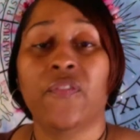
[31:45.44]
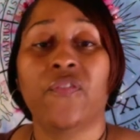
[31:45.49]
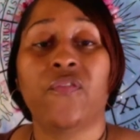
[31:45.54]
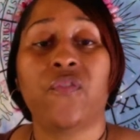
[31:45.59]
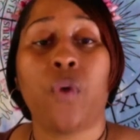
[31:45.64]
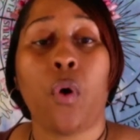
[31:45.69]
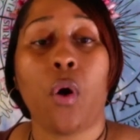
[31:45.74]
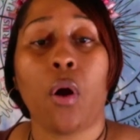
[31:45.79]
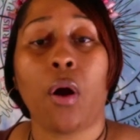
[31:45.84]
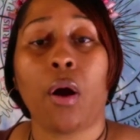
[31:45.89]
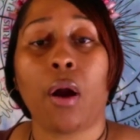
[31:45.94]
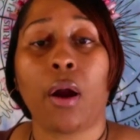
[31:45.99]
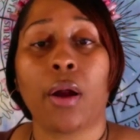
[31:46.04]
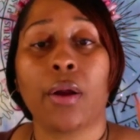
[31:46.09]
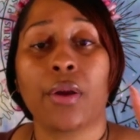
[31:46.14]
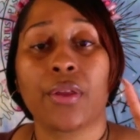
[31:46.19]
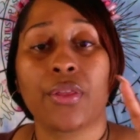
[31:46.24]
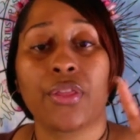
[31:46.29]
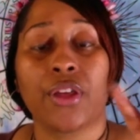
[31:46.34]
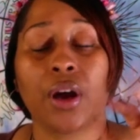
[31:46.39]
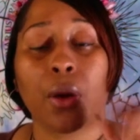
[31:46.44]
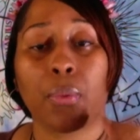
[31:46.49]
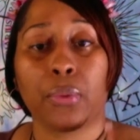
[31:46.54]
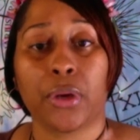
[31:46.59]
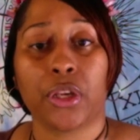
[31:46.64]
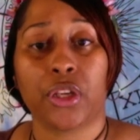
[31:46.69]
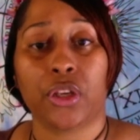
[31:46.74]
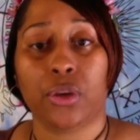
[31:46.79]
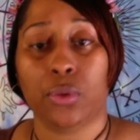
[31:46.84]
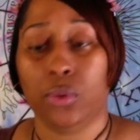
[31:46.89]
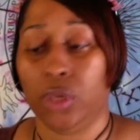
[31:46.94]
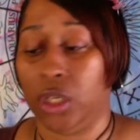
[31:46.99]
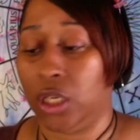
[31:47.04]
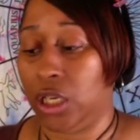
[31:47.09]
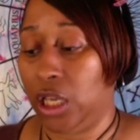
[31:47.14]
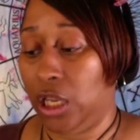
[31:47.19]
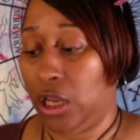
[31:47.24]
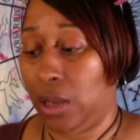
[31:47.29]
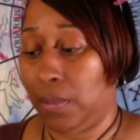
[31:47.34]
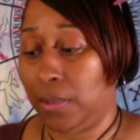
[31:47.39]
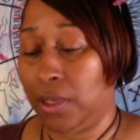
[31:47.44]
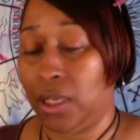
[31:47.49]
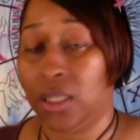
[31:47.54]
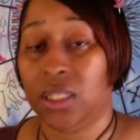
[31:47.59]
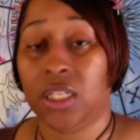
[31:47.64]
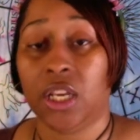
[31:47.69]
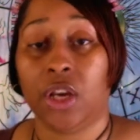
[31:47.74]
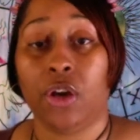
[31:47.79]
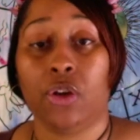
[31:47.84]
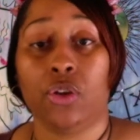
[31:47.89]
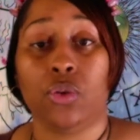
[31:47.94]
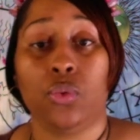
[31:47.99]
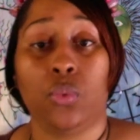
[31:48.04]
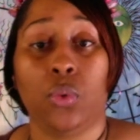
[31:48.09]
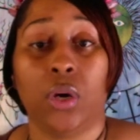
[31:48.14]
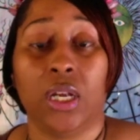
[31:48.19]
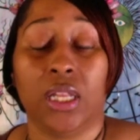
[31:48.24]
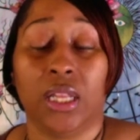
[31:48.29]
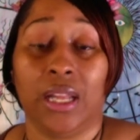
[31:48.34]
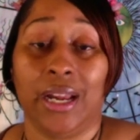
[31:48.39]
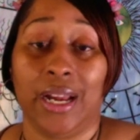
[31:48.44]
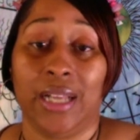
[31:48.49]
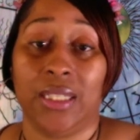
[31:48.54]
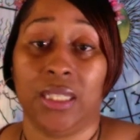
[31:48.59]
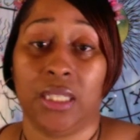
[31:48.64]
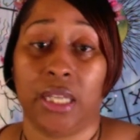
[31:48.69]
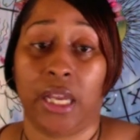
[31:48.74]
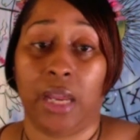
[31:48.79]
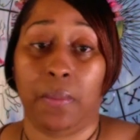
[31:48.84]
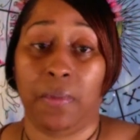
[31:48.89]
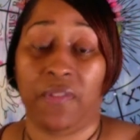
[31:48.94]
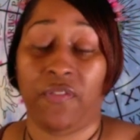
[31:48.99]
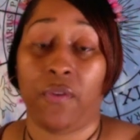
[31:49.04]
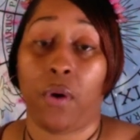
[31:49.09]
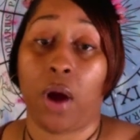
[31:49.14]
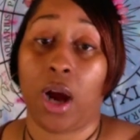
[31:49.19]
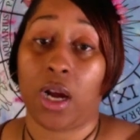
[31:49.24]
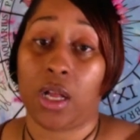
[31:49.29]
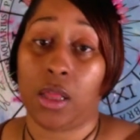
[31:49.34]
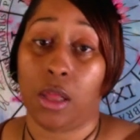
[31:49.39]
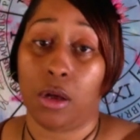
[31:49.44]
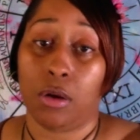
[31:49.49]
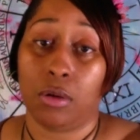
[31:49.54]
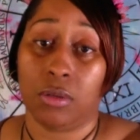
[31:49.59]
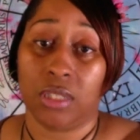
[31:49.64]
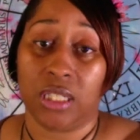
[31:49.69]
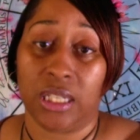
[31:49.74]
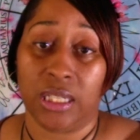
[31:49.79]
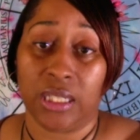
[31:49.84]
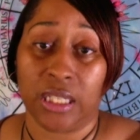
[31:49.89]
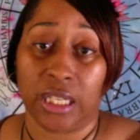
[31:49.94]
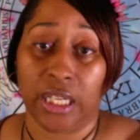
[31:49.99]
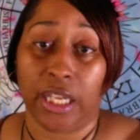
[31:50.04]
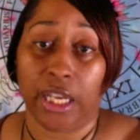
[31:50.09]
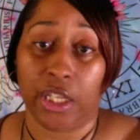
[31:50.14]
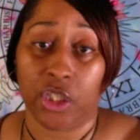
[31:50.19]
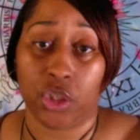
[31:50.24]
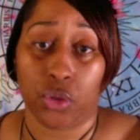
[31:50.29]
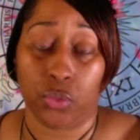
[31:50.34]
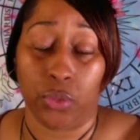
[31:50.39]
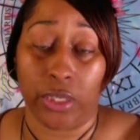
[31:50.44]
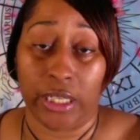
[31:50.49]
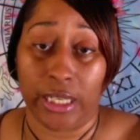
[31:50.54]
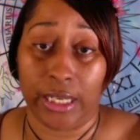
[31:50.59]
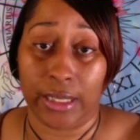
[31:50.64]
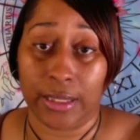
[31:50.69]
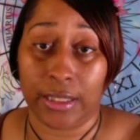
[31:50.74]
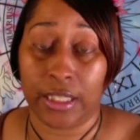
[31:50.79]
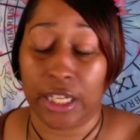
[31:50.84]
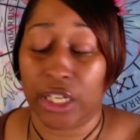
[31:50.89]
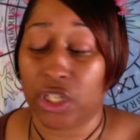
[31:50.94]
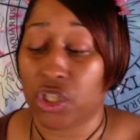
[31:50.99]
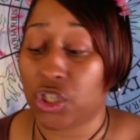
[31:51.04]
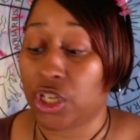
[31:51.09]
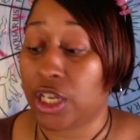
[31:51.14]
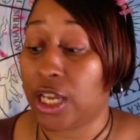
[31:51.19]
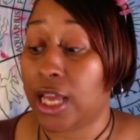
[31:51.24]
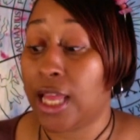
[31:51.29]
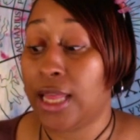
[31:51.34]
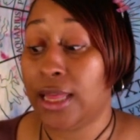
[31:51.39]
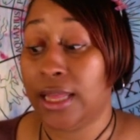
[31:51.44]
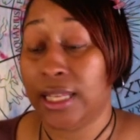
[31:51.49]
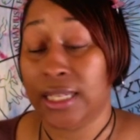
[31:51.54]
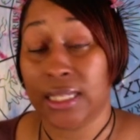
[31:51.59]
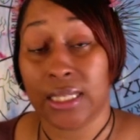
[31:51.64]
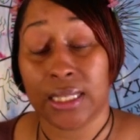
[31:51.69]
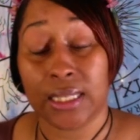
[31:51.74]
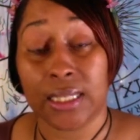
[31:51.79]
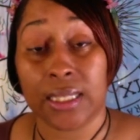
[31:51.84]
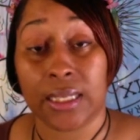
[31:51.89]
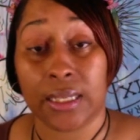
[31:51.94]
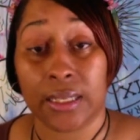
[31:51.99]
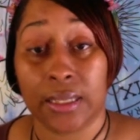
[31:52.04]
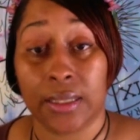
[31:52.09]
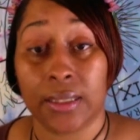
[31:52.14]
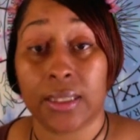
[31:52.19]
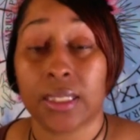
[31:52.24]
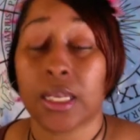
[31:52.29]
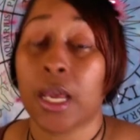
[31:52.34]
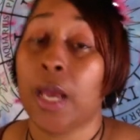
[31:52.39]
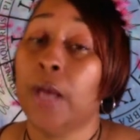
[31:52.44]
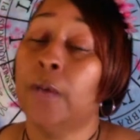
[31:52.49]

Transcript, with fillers: for the reunion. And I'm going to tell you one last thing before I close this and catch you in the extension. Listen to this.